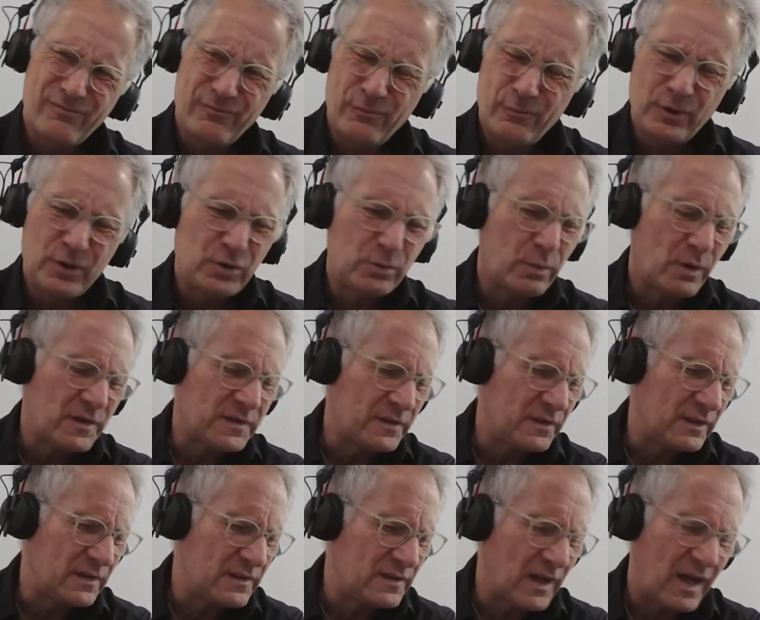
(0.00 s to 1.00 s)
which was a
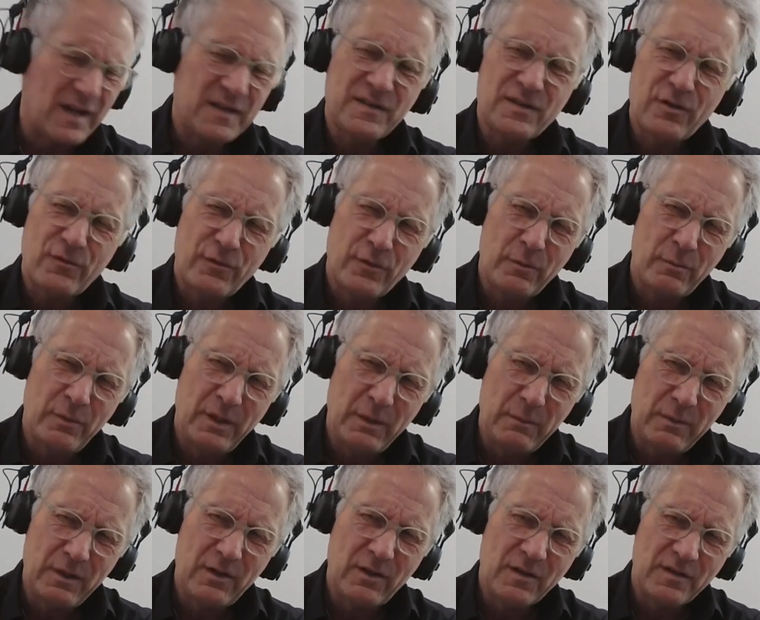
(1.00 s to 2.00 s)
disaster for me
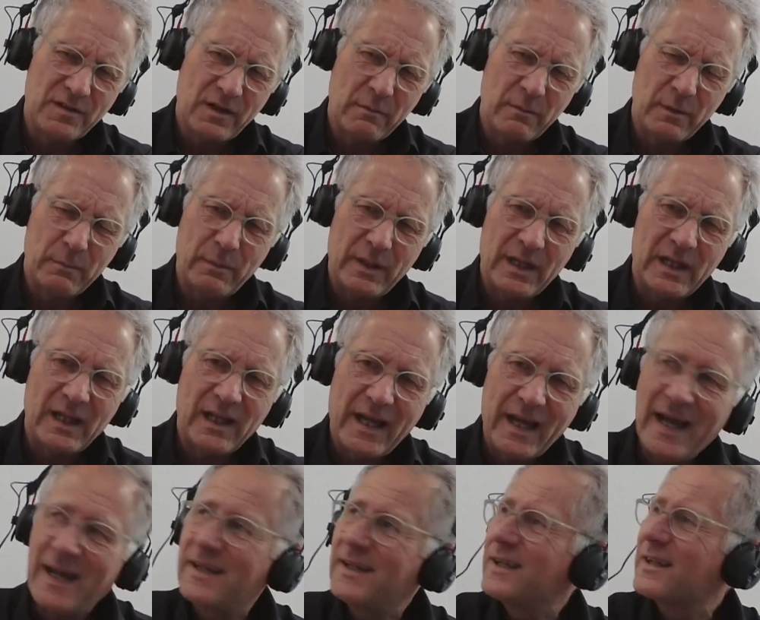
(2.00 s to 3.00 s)
because I'm a pedal
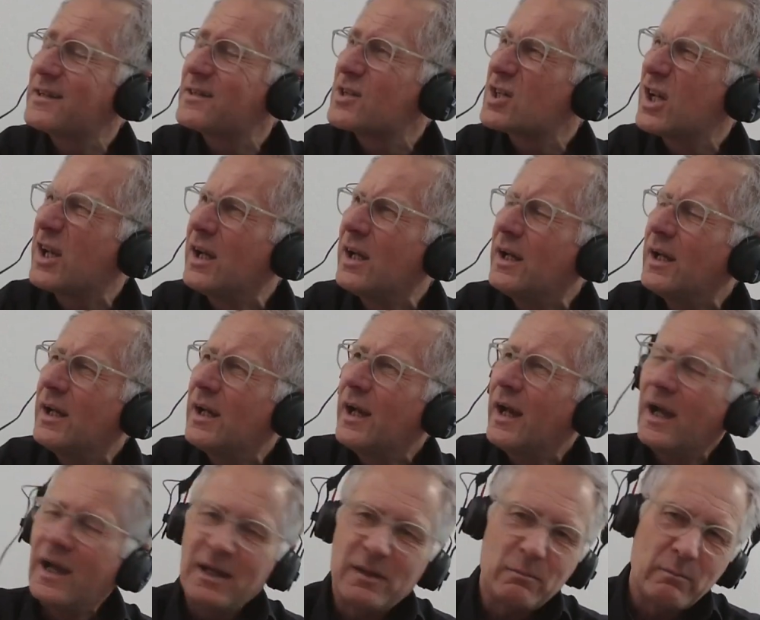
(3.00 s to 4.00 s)
addict
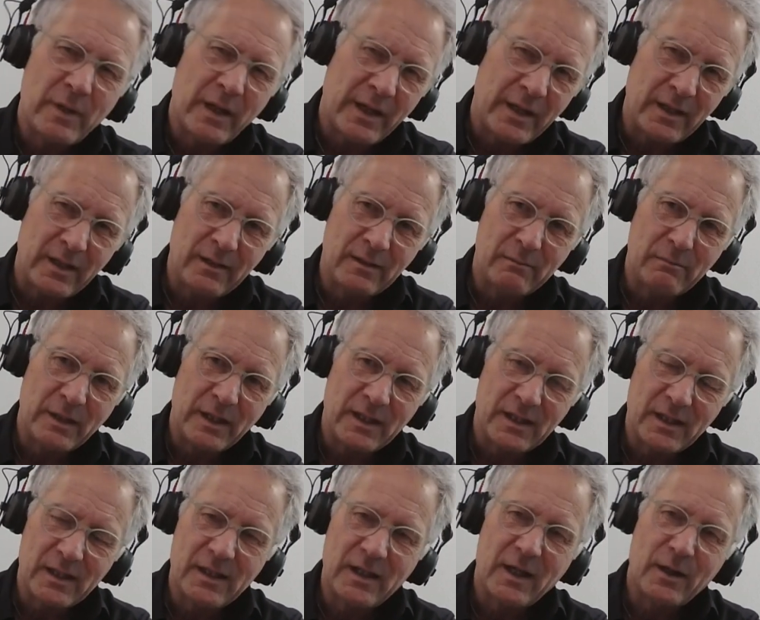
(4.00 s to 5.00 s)
and my bank
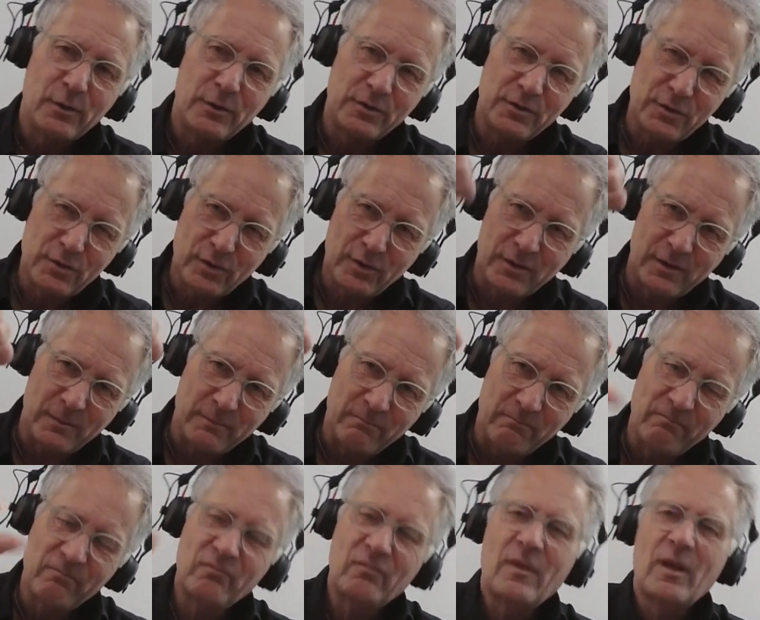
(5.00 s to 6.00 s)
account,
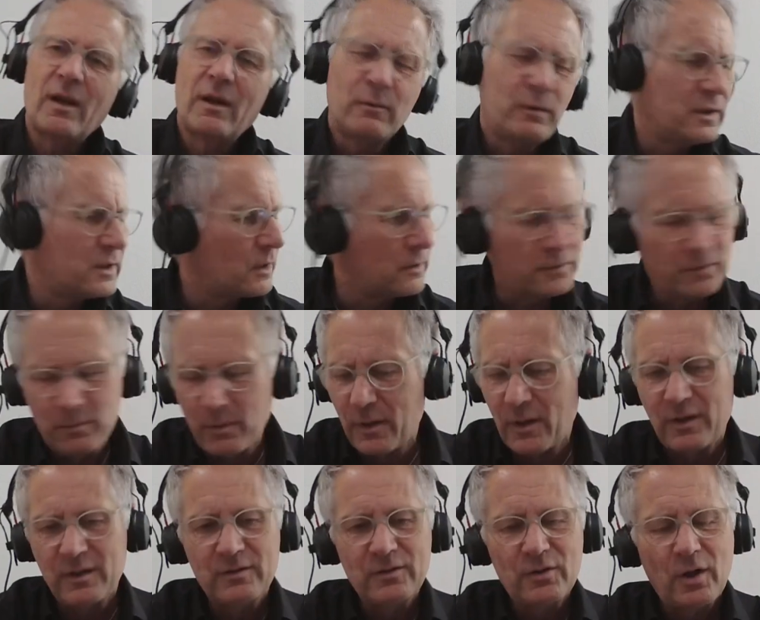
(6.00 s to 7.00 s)
we don't
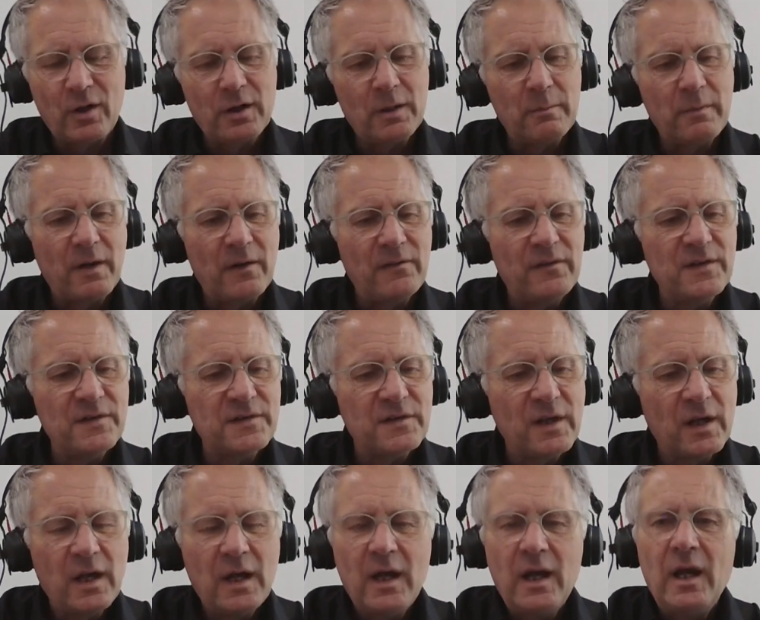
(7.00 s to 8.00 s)
talk about this.
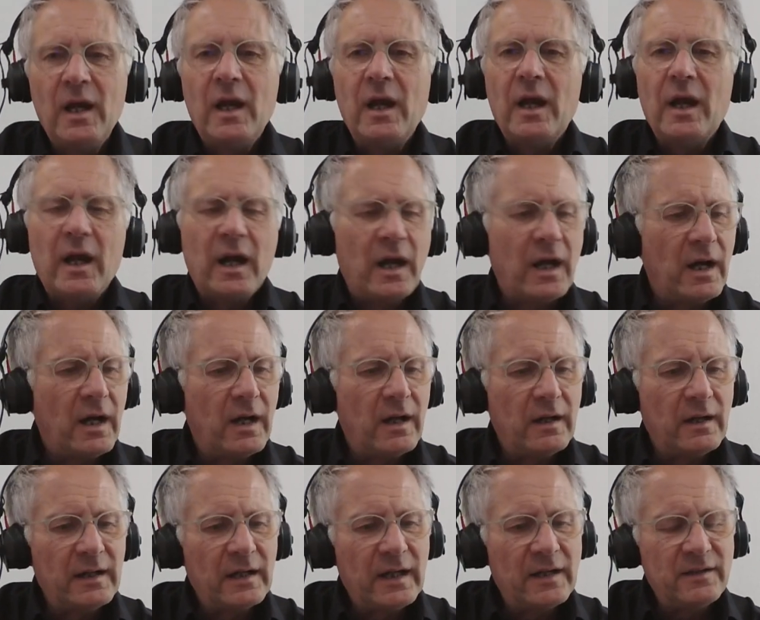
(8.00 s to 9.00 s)

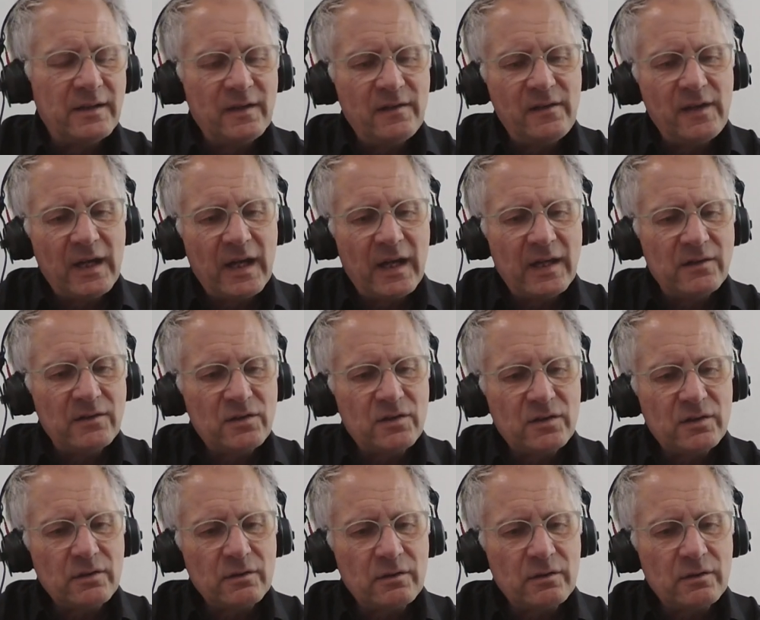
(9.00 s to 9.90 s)
And in the end,